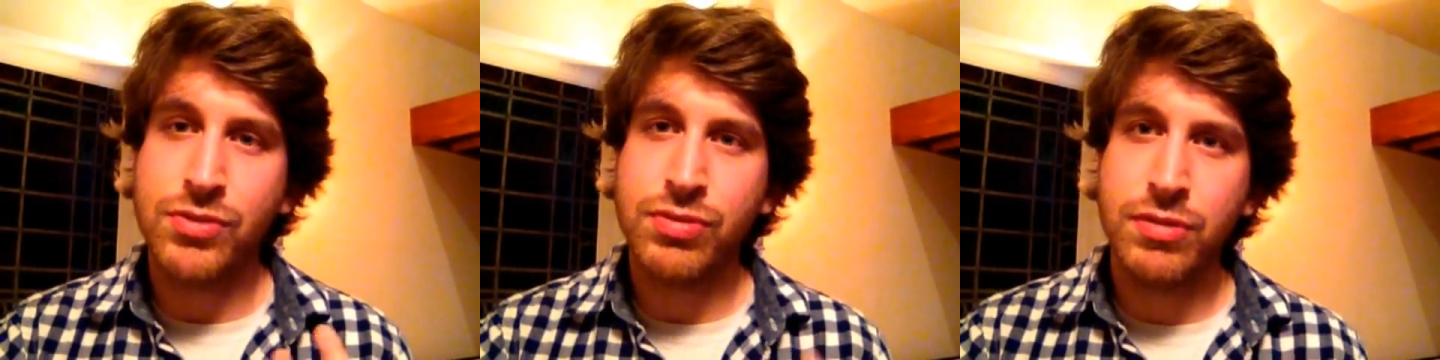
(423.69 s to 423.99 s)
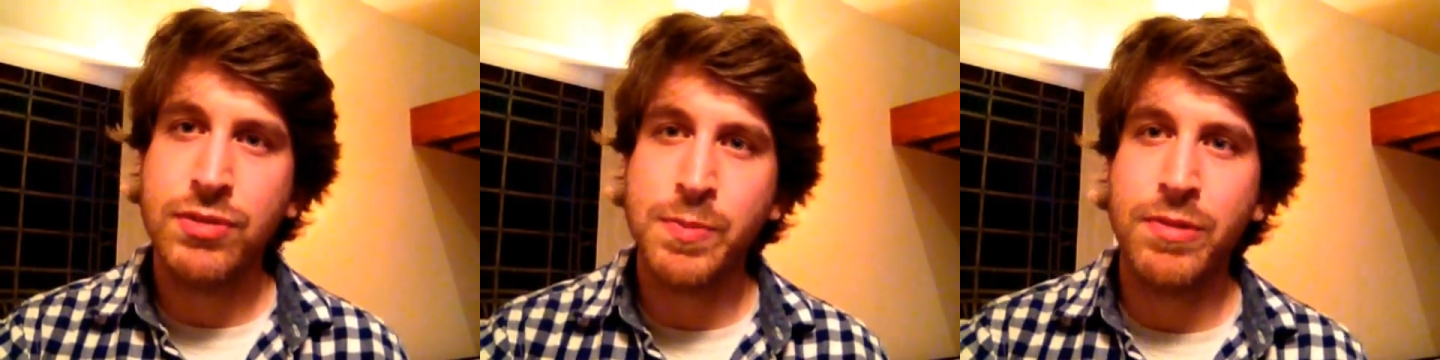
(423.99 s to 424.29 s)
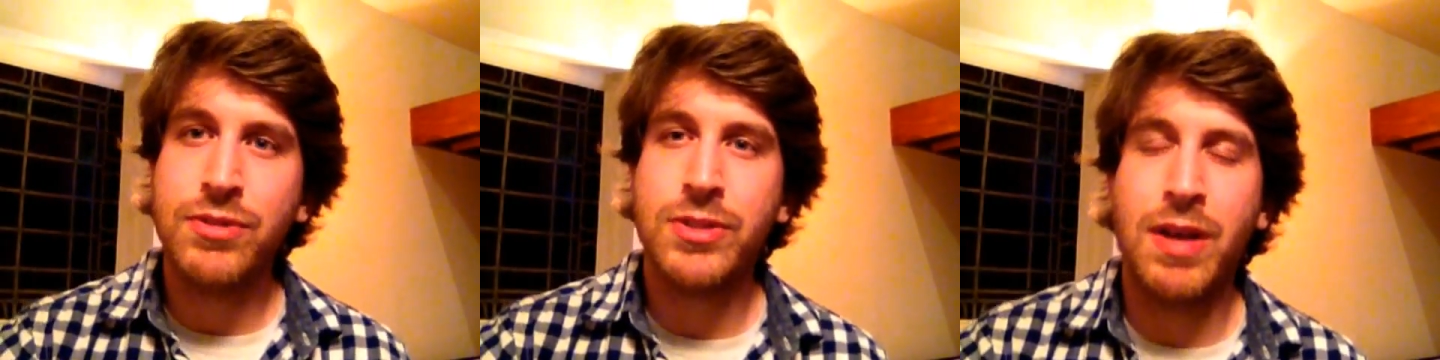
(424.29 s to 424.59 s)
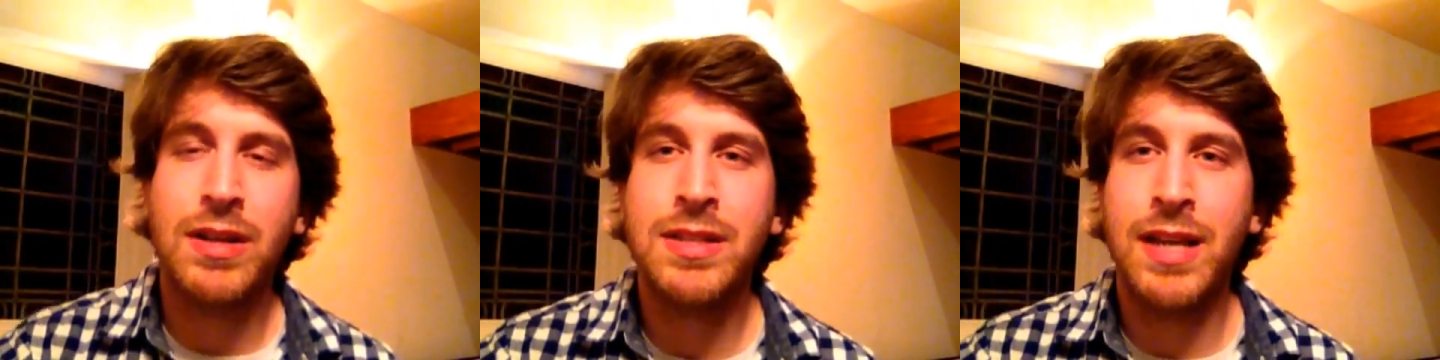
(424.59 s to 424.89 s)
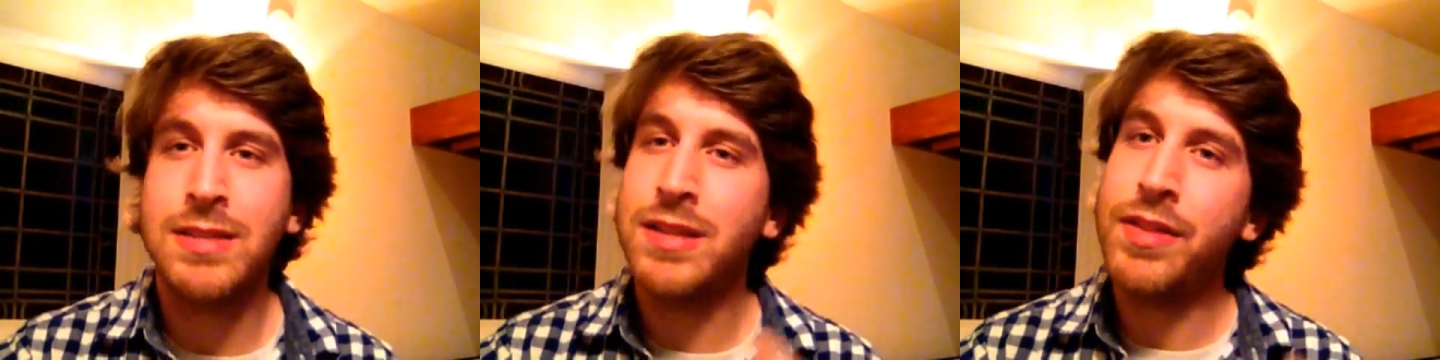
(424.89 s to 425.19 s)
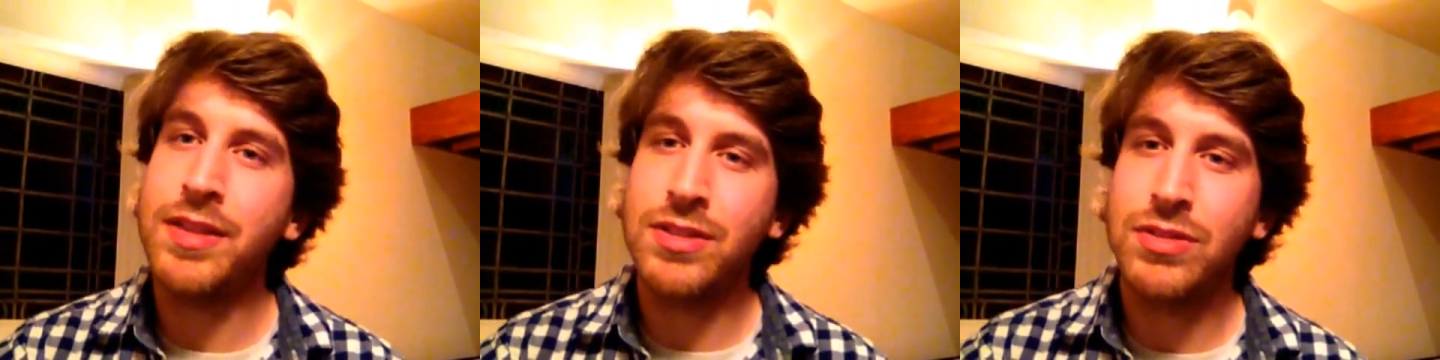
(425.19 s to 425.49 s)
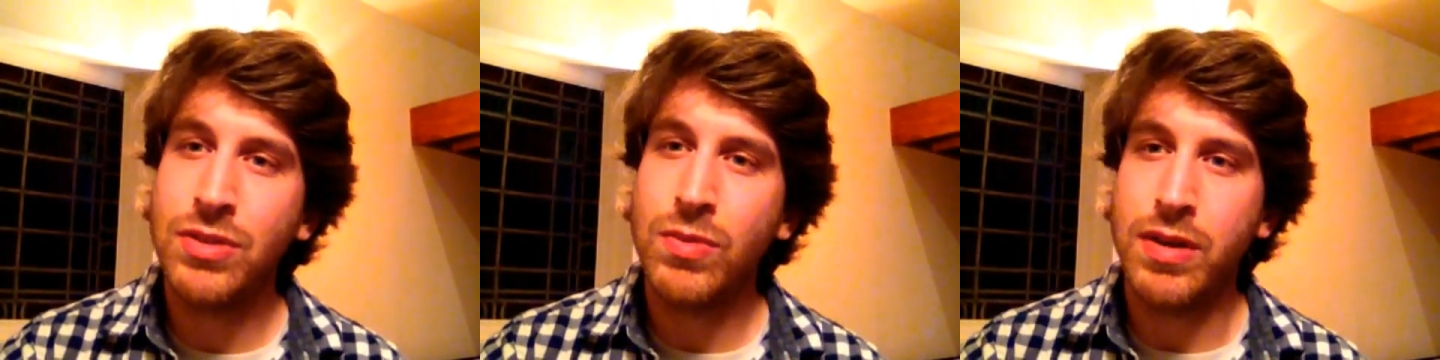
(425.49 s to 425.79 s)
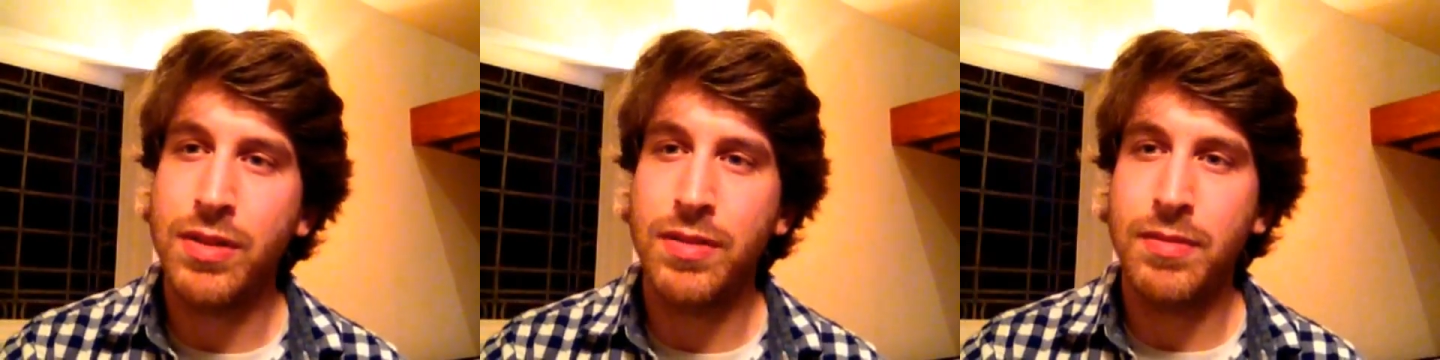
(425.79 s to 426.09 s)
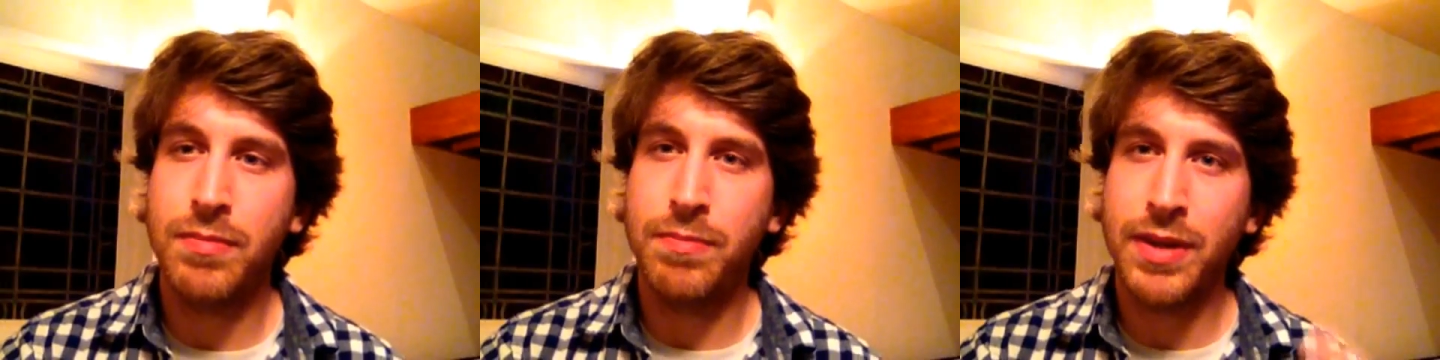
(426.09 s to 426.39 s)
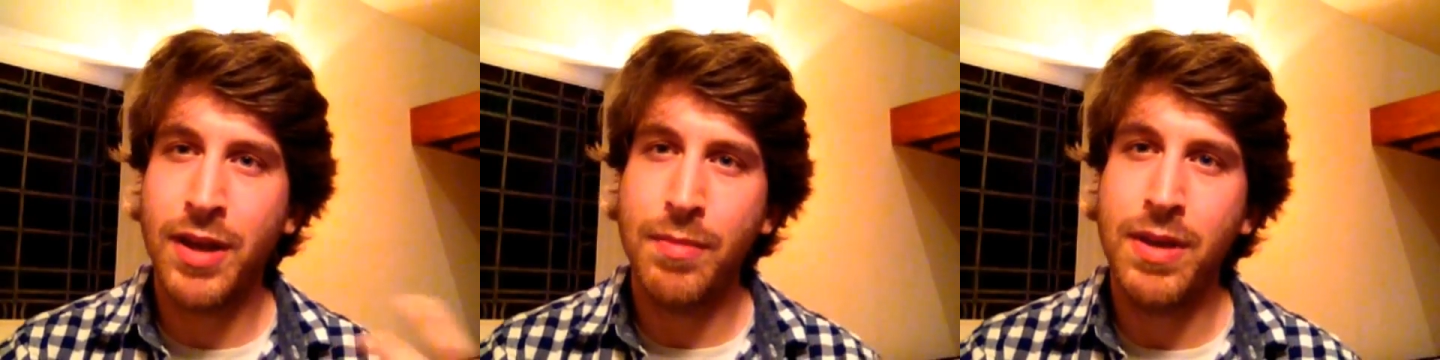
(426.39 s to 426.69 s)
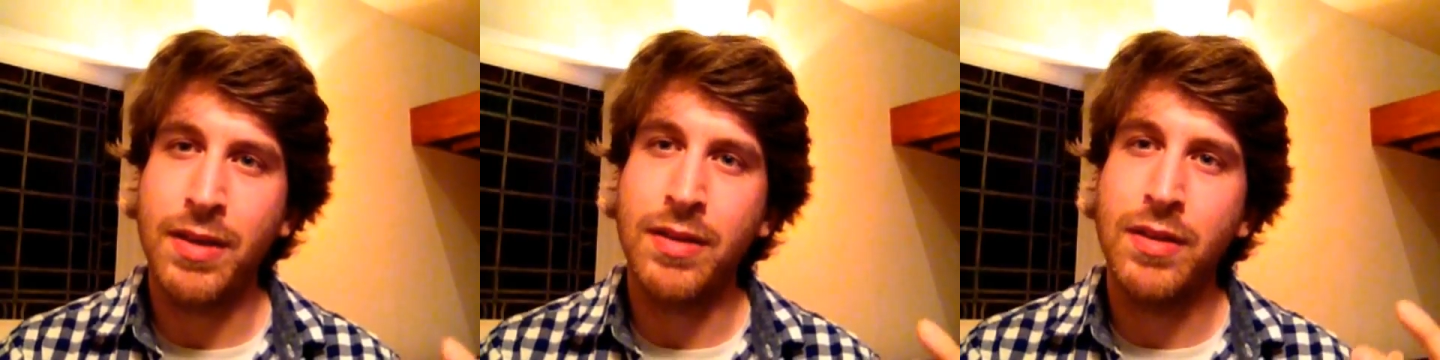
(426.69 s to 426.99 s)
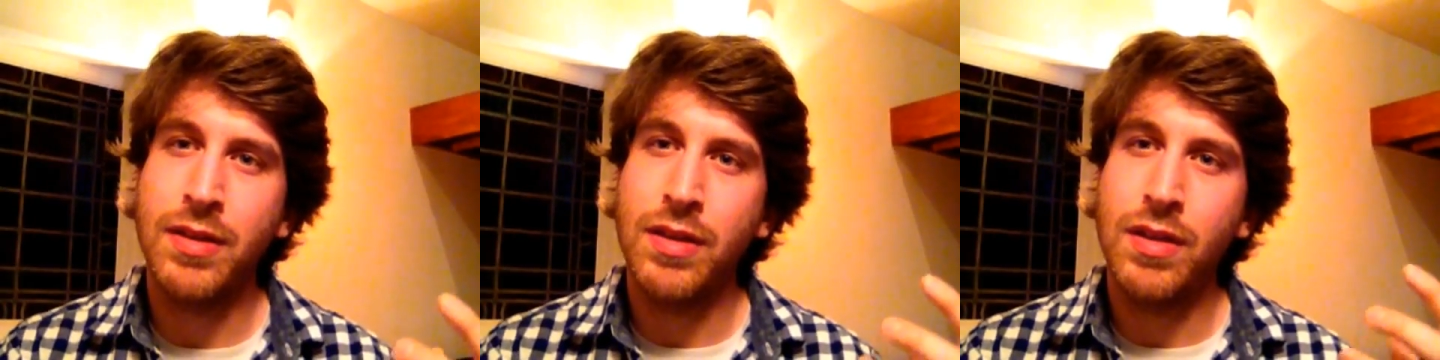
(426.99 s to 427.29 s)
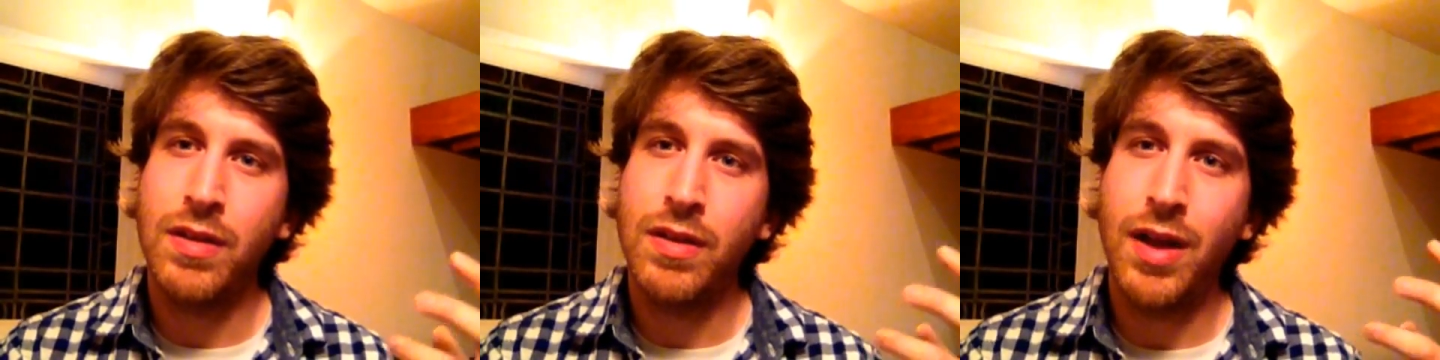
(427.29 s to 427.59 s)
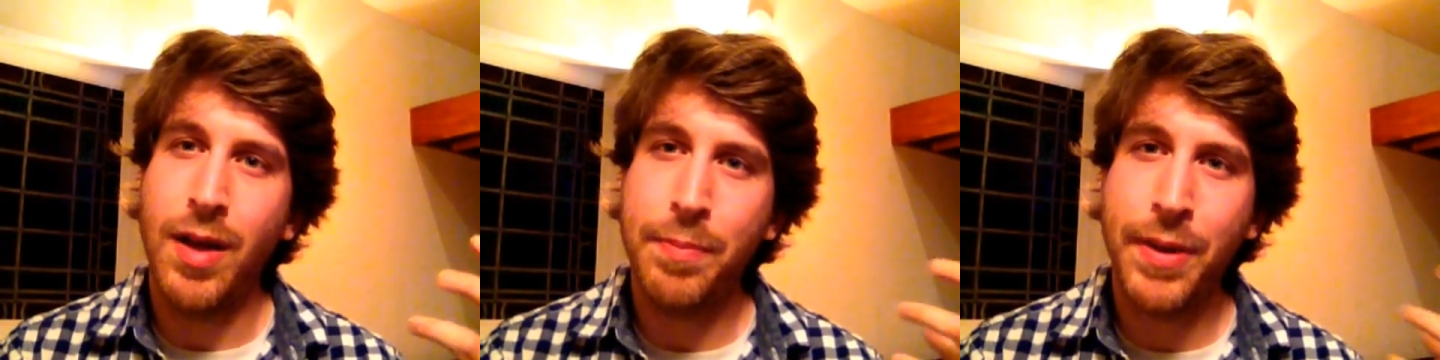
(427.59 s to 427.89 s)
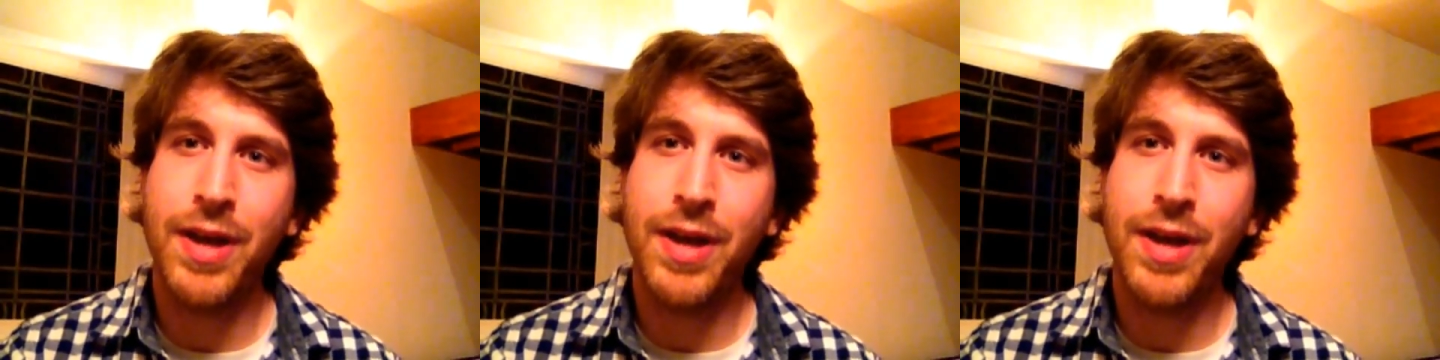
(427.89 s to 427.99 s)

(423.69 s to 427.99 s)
true spirituality has nothing to do with becoming a